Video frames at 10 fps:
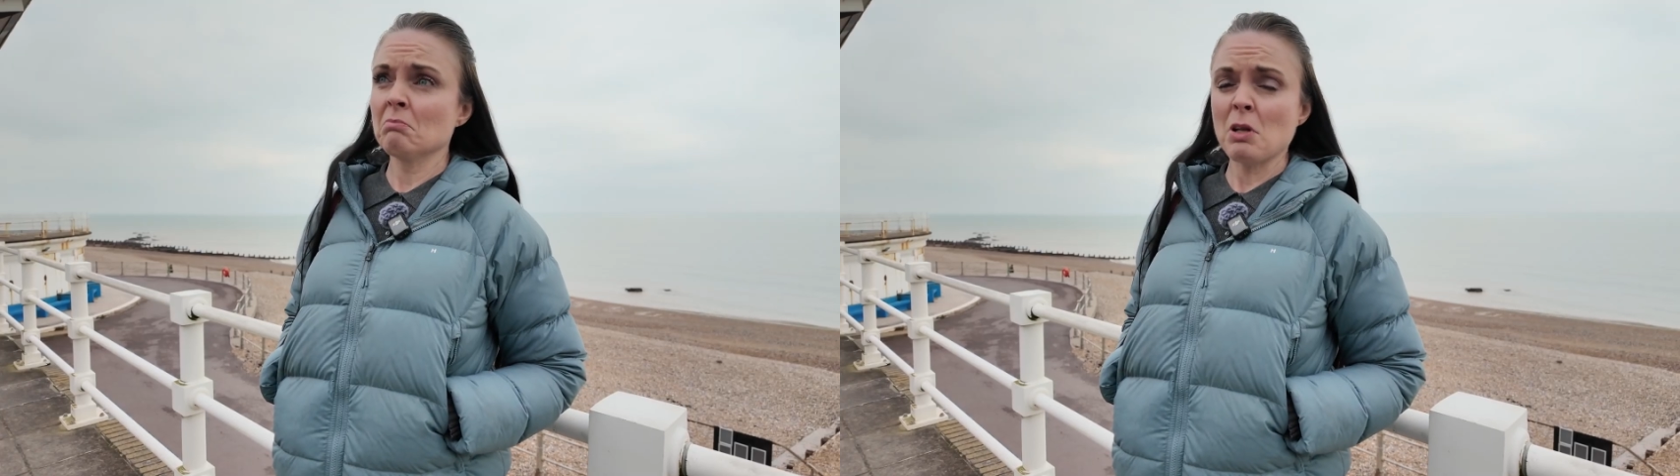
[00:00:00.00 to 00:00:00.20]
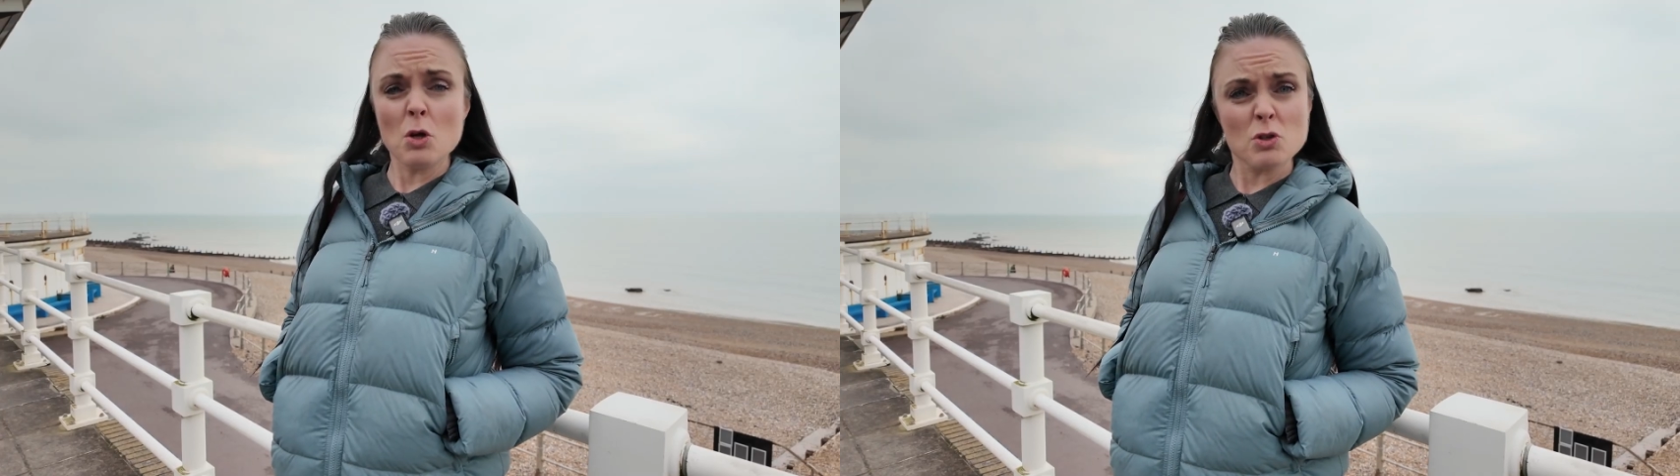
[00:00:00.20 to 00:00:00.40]

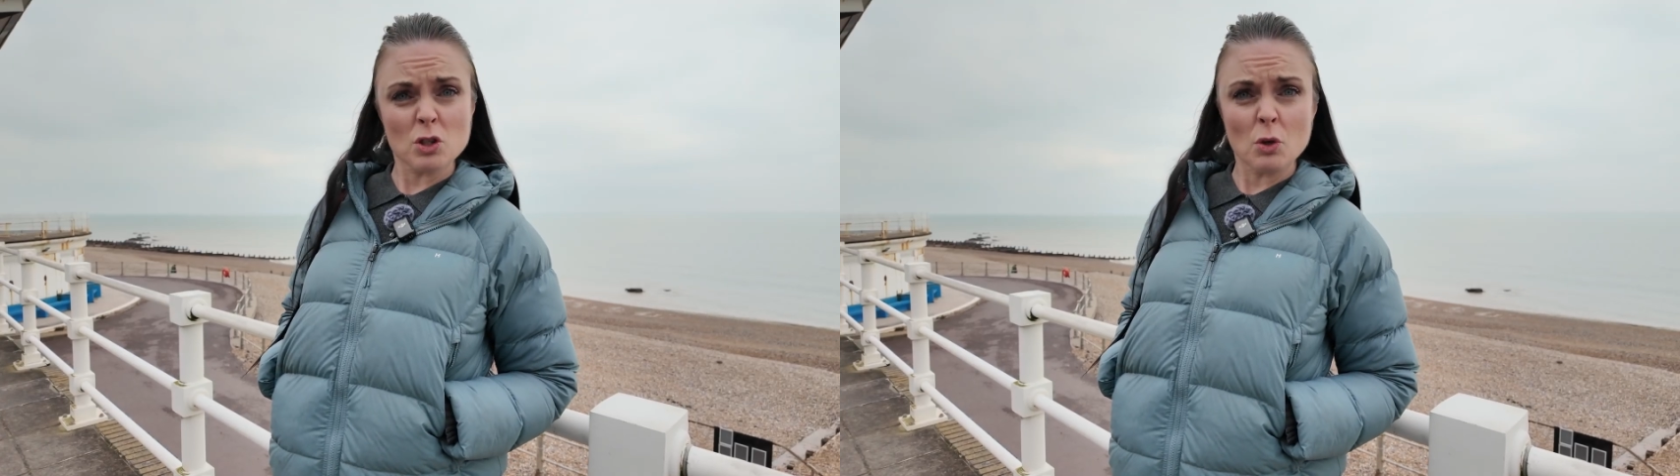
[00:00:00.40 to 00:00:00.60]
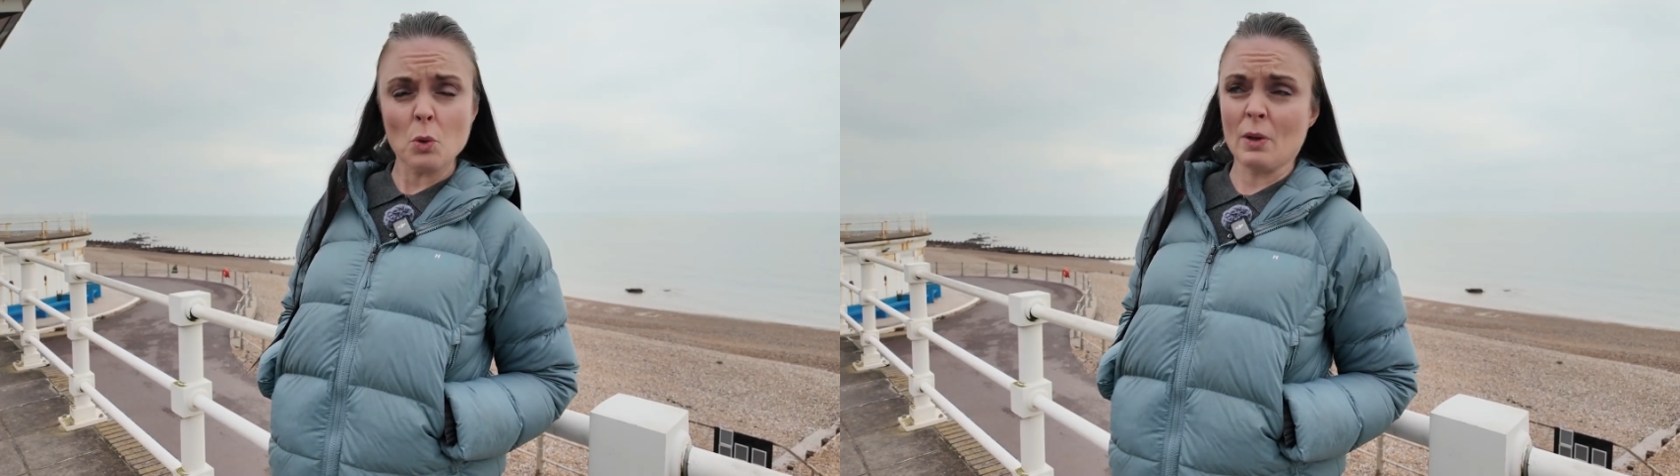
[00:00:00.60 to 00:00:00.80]
low
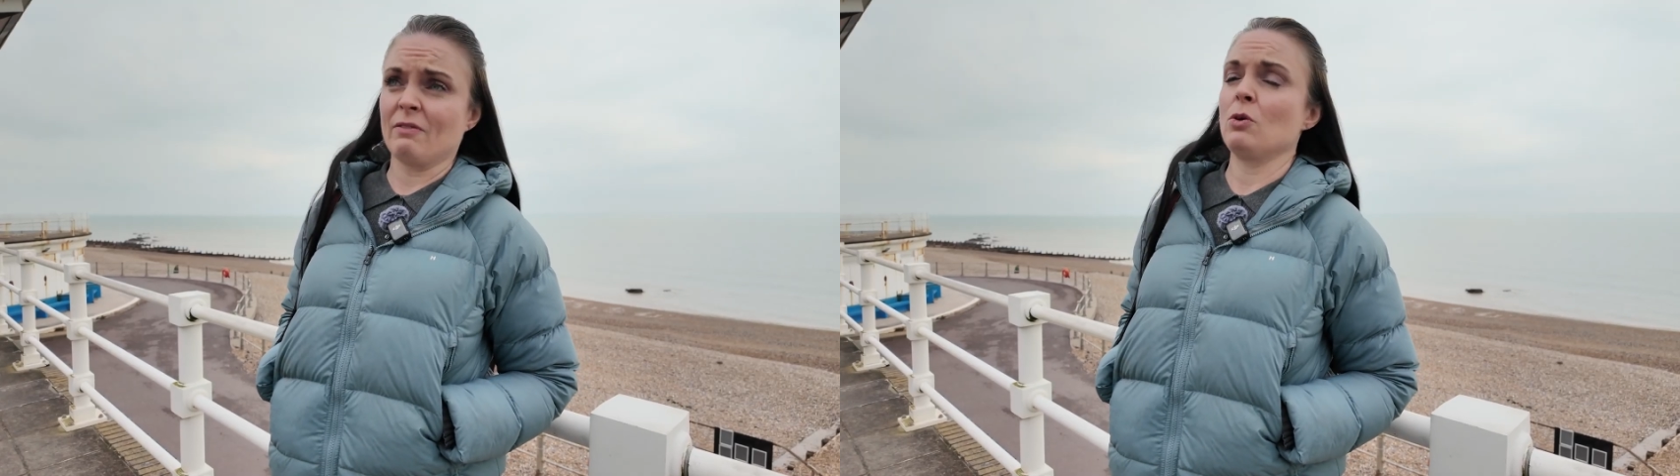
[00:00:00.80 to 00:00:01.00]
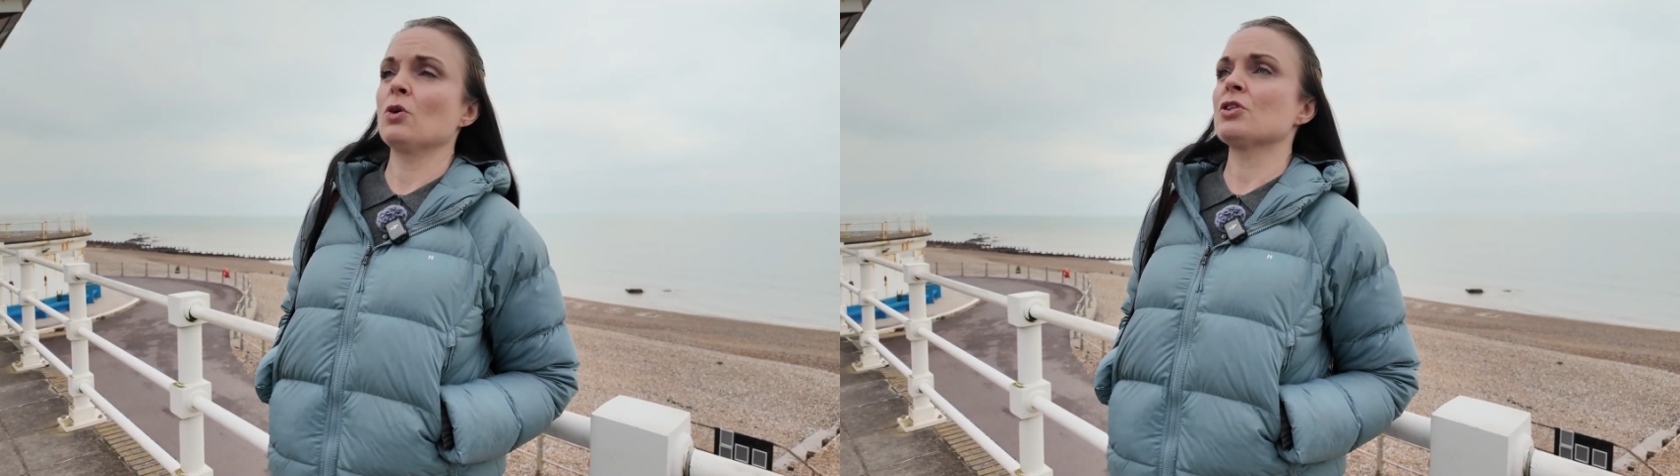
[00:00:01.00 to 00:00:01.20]
score,
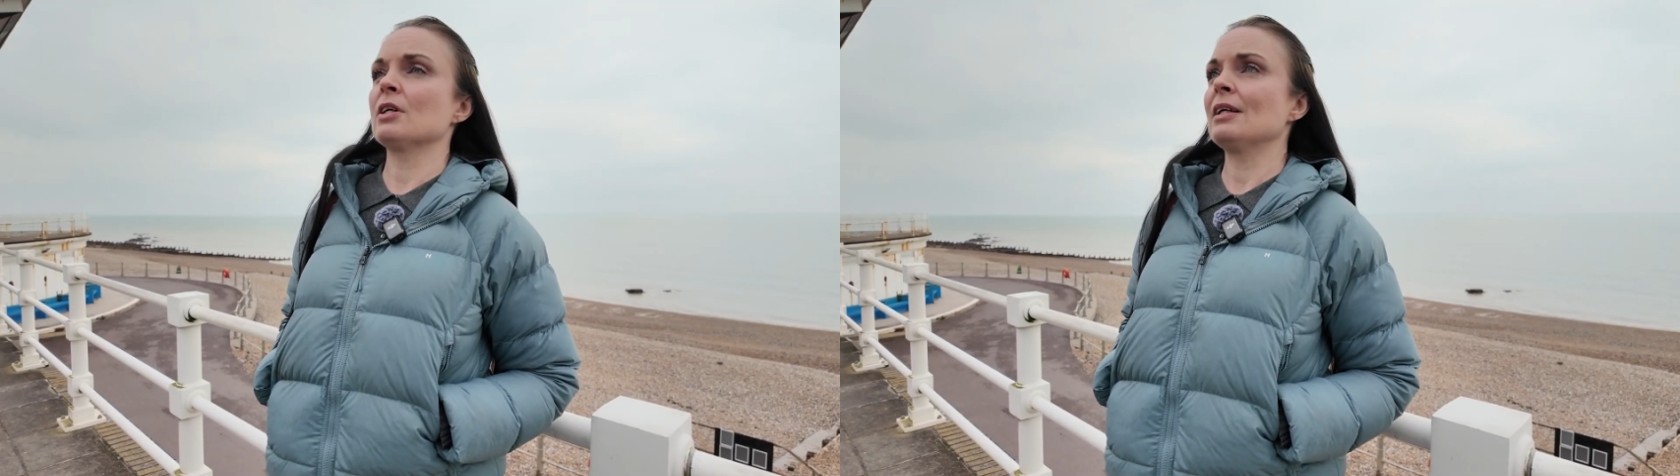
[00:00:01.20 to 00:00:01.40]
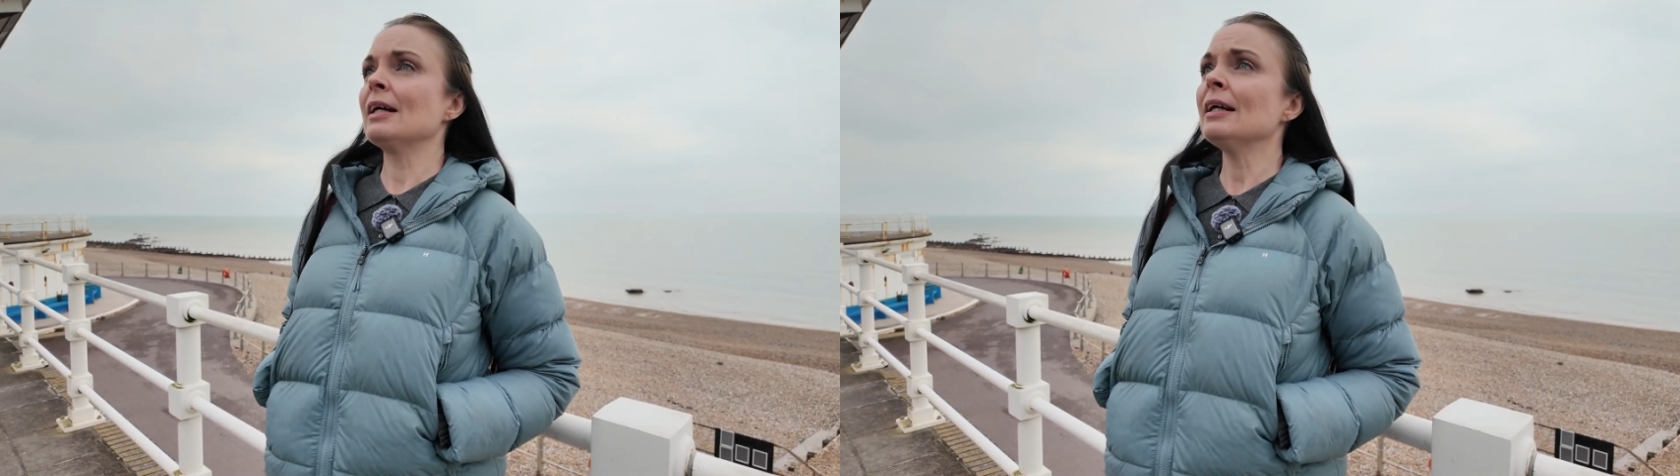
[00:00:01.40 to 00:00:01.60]

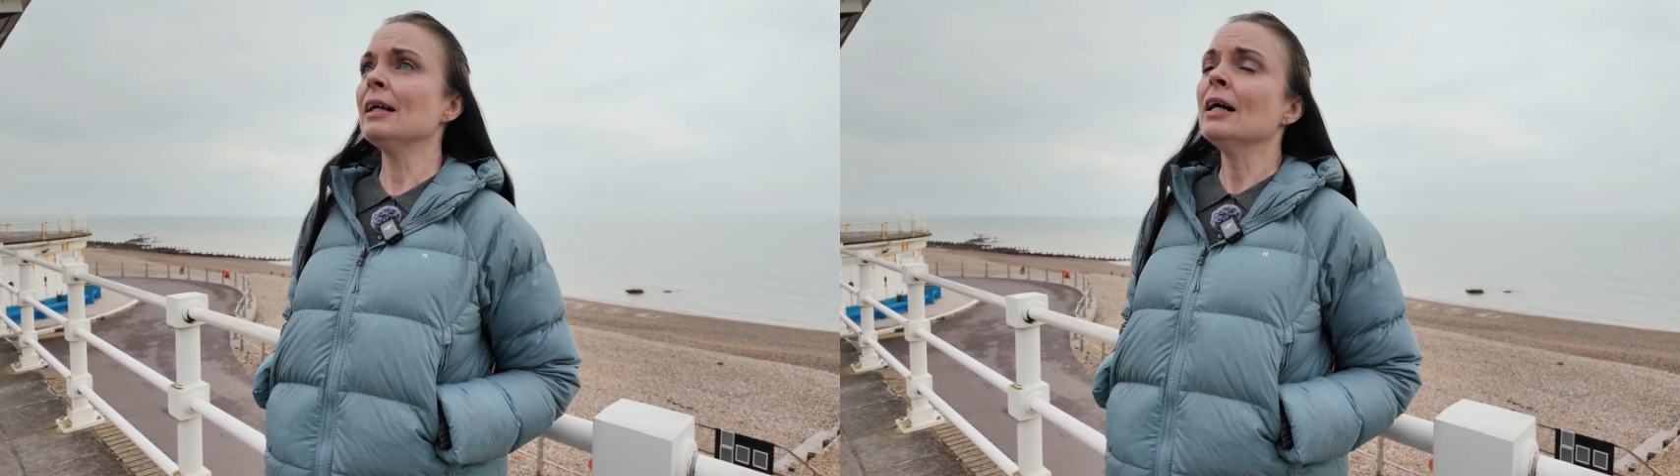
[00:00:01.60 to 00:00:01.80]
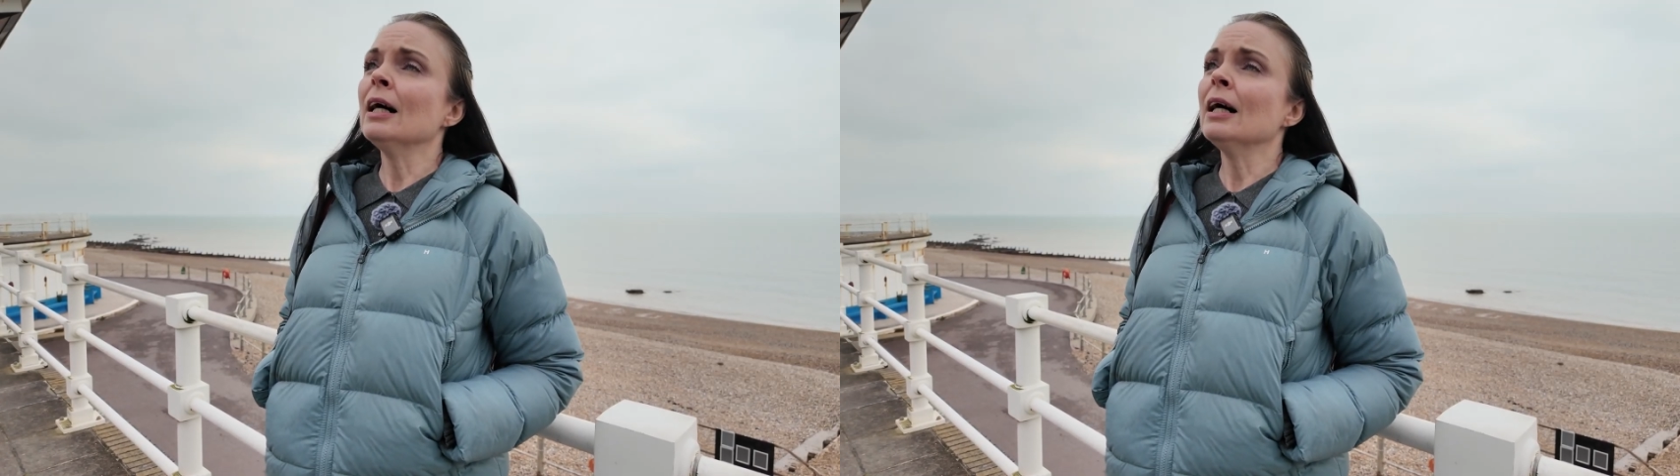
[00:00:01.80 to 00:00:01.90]
unfortunately.